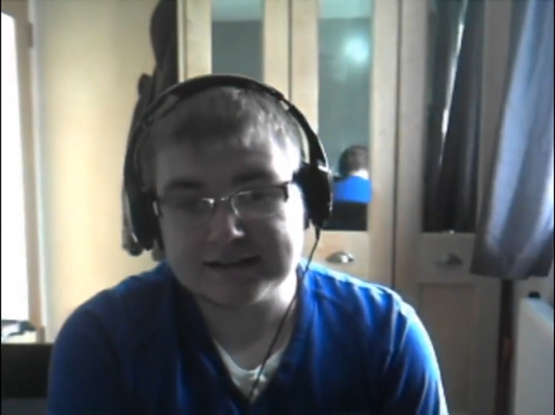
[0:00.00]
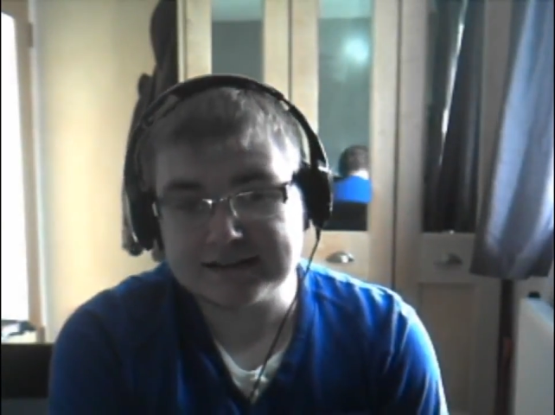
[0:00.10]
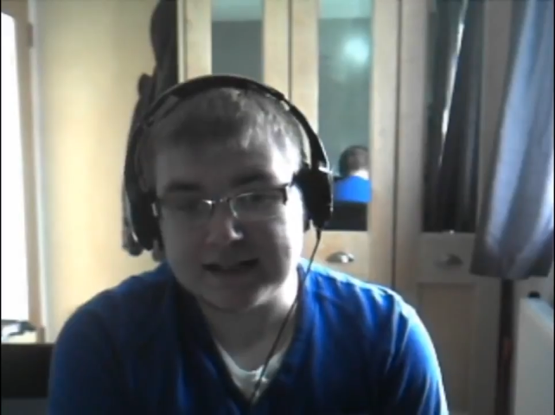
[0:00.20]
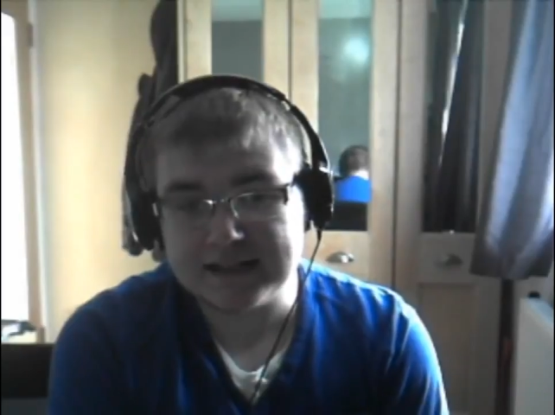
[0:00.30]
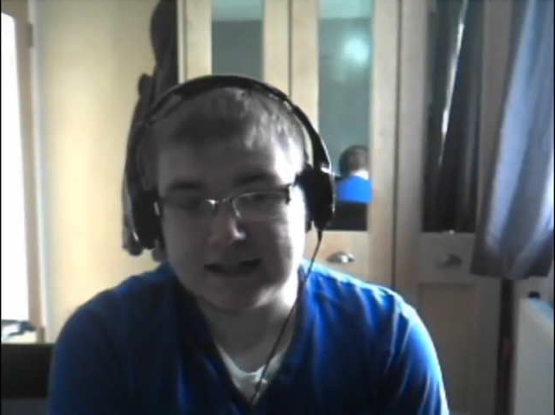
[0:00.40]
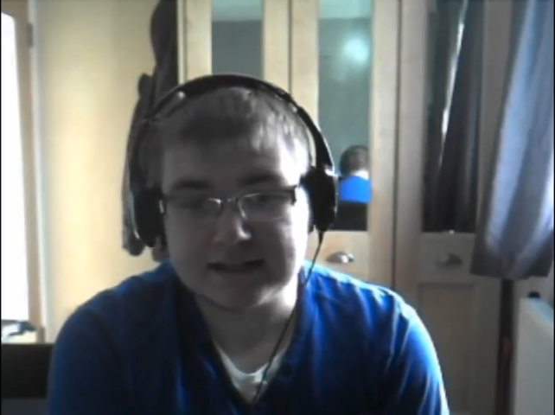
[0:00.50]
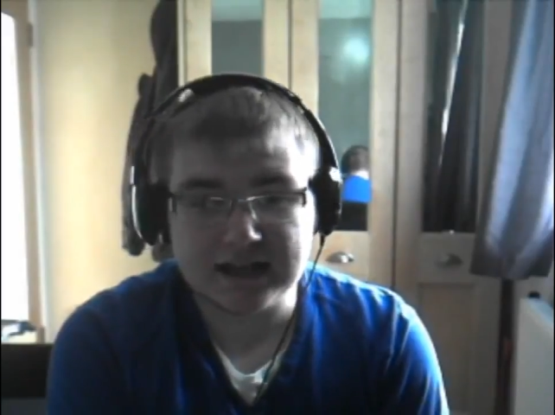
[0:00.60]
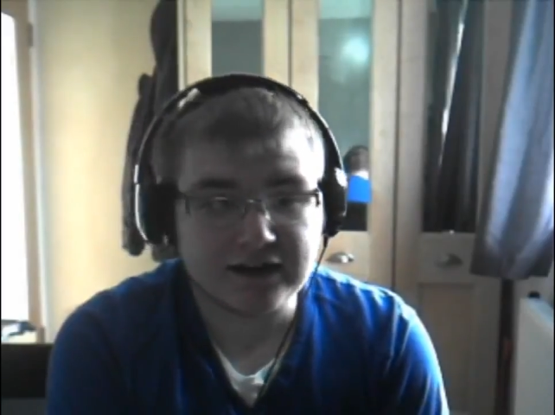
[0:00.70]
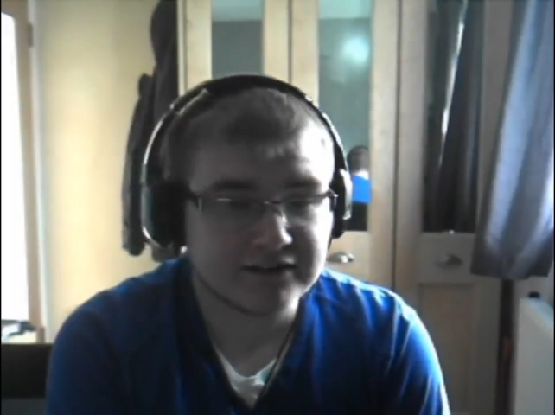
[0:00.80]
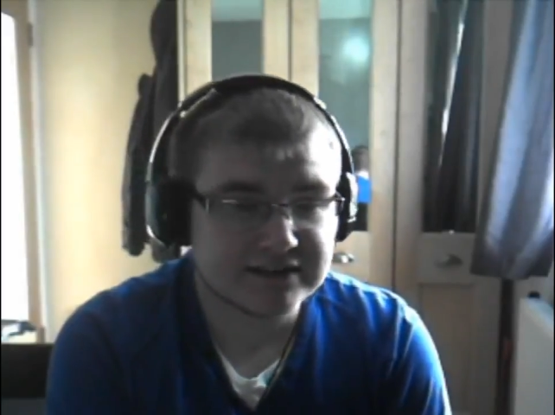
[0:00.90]
had to stay
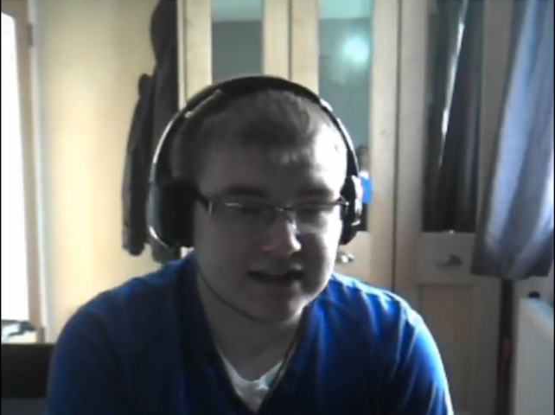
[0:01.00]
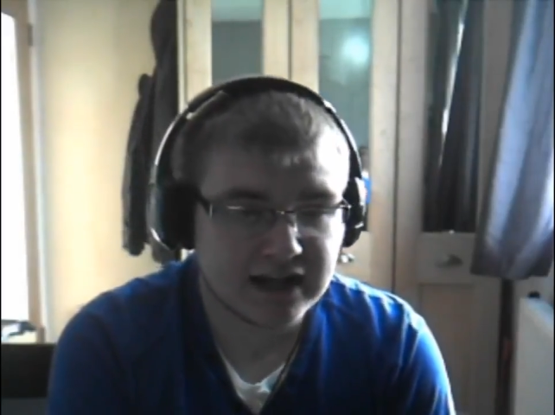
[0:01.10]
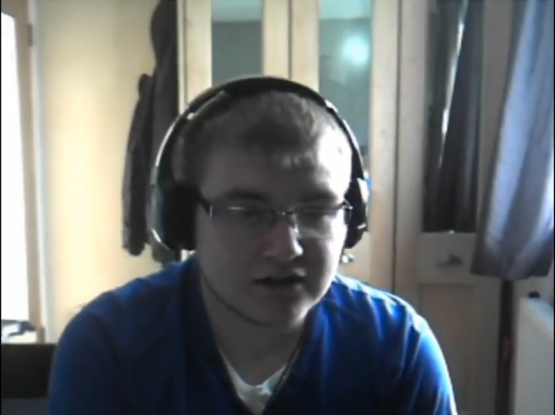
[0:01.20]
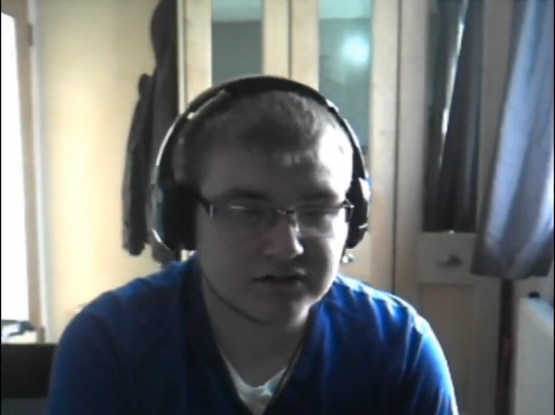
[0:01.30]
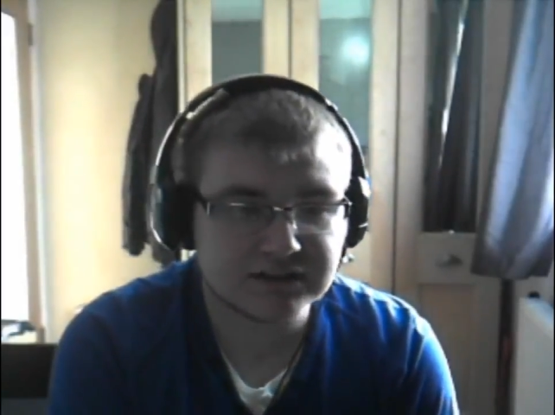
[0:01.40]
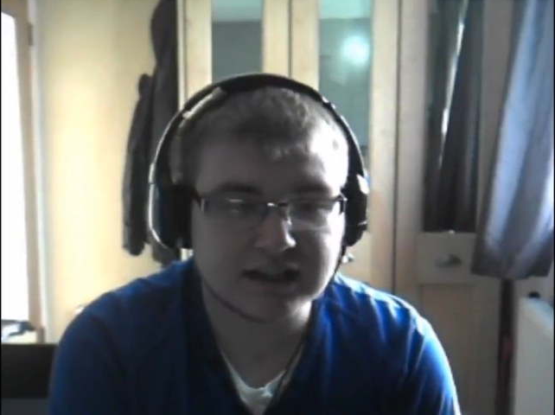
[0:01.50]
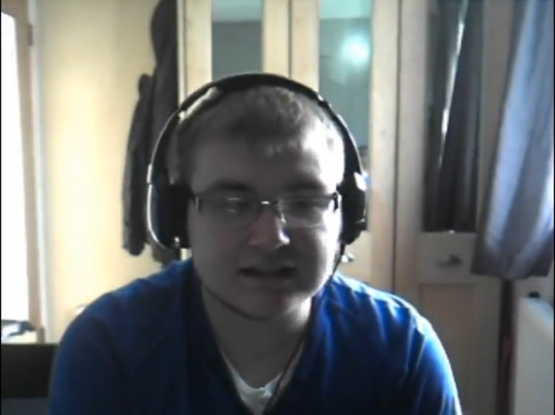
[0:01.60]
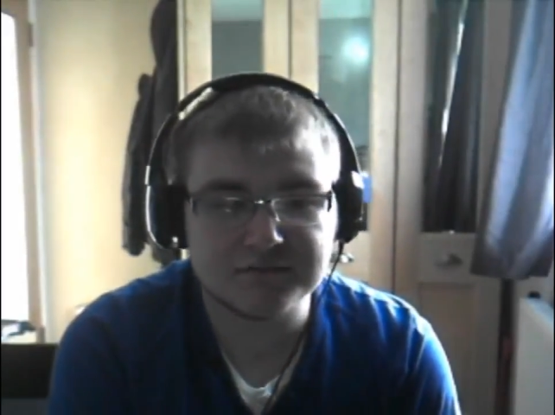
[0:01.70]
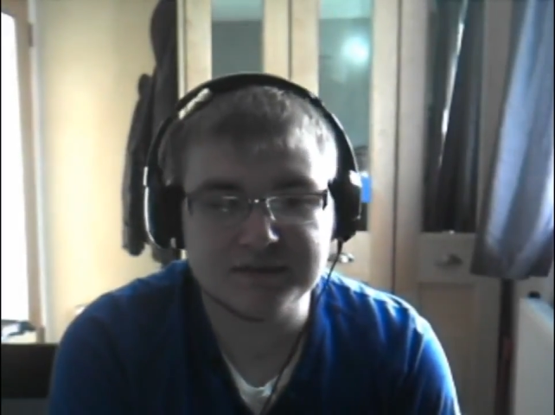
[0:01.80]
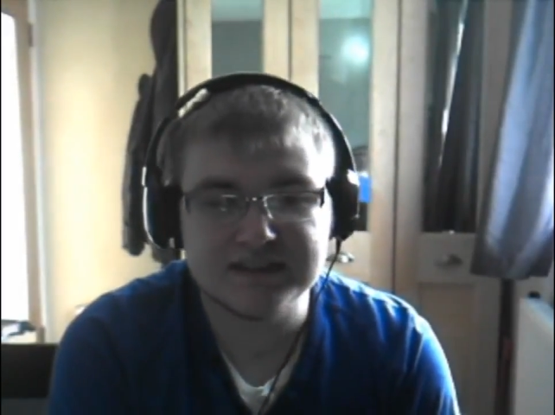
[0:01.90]
down in town because I had a